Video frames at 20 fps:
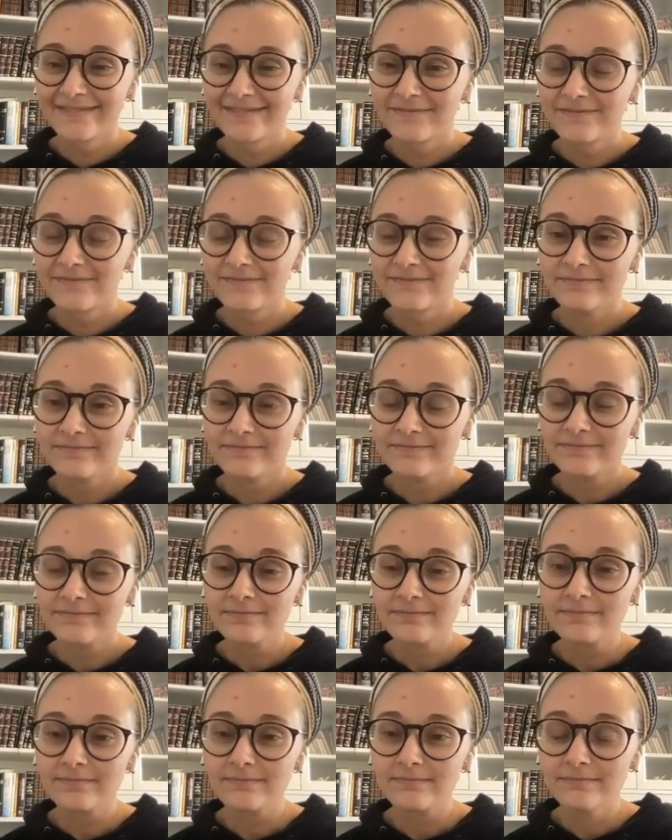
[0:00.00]

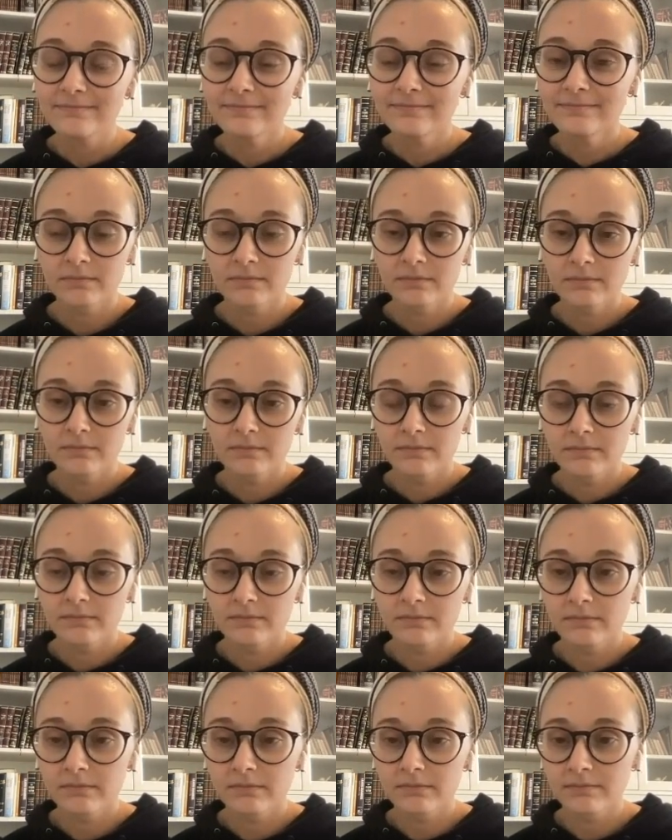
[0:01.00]

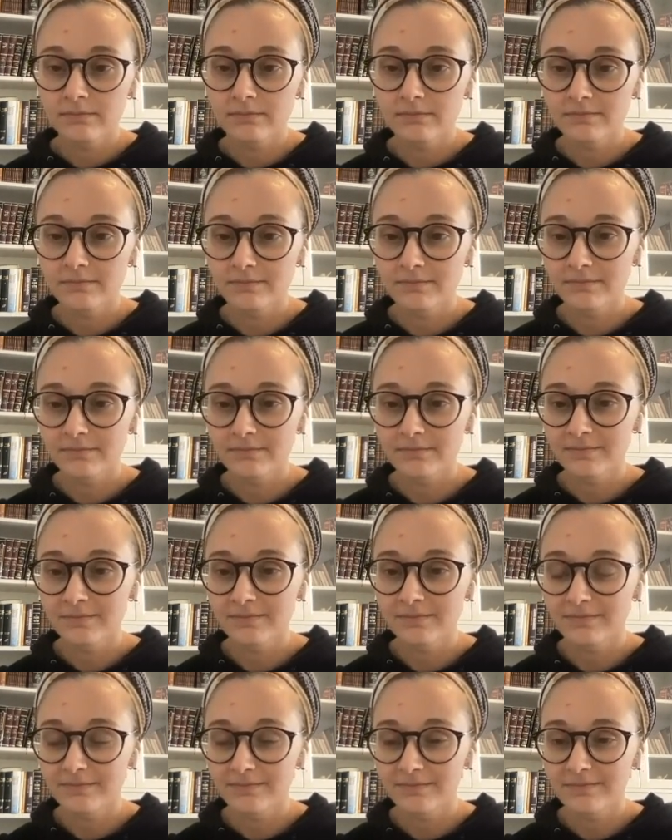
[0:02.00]

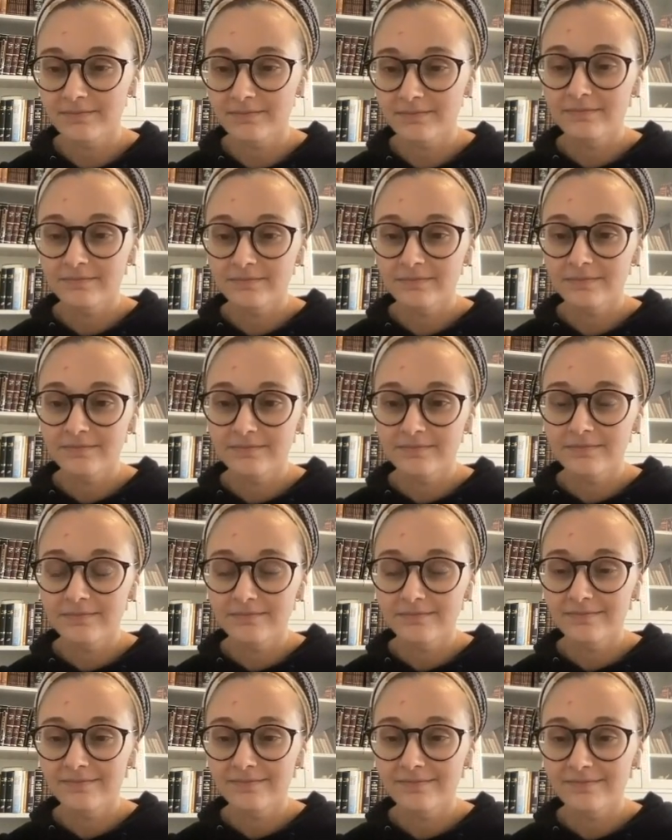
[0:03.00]

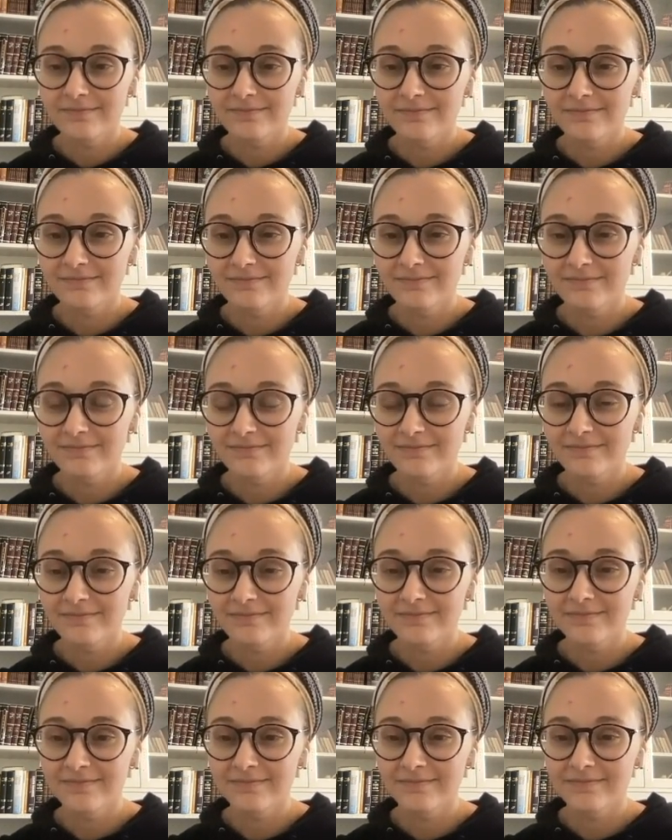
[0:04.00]

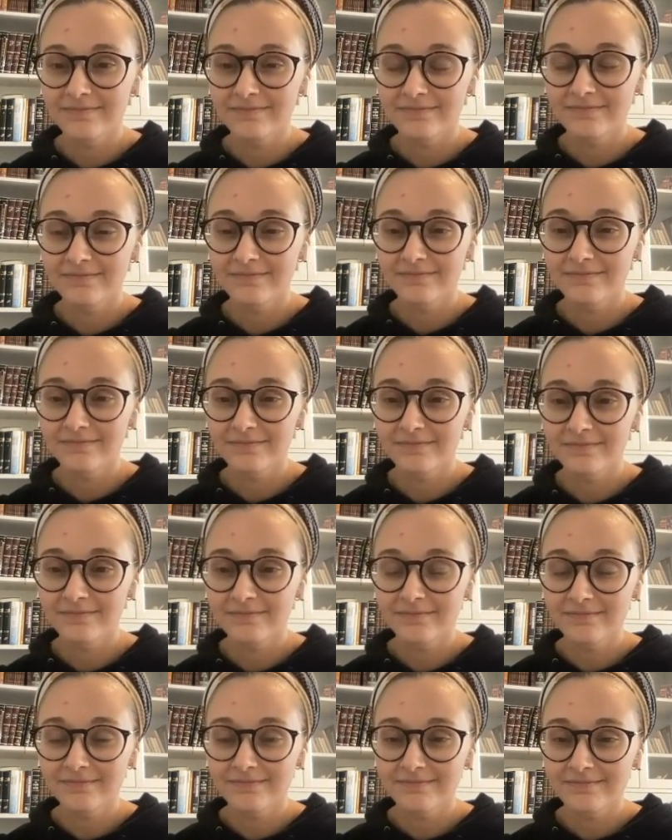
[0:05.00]

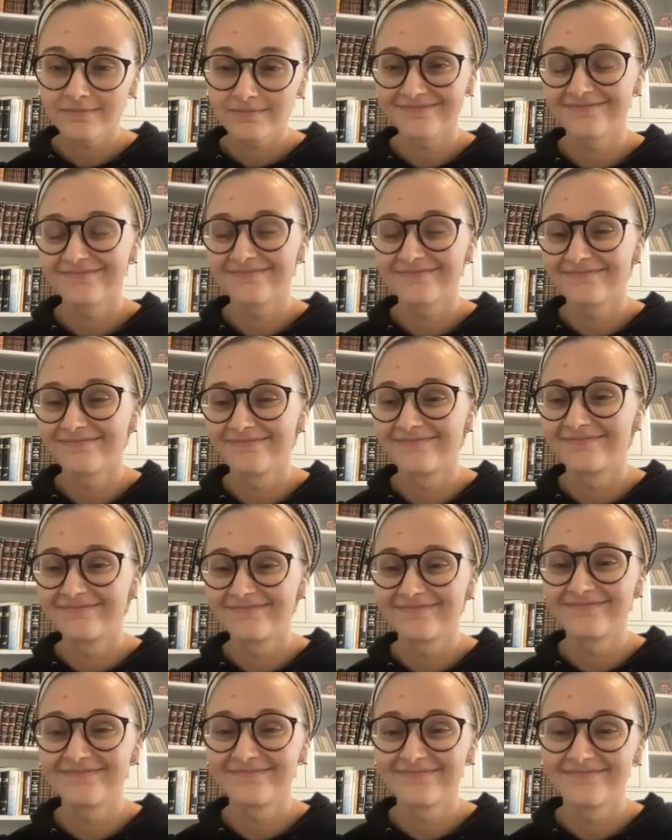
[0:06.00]

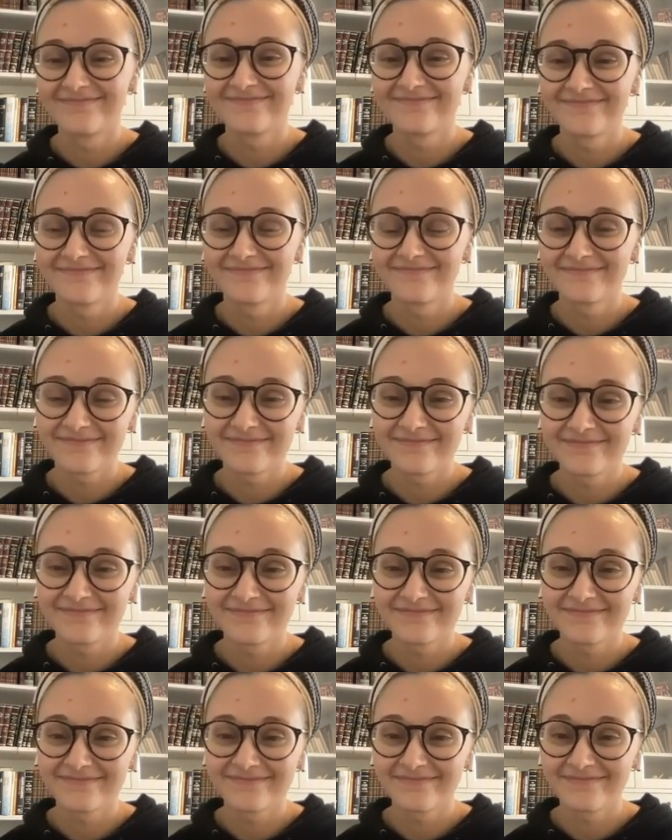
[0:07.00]
This person isn't speaking.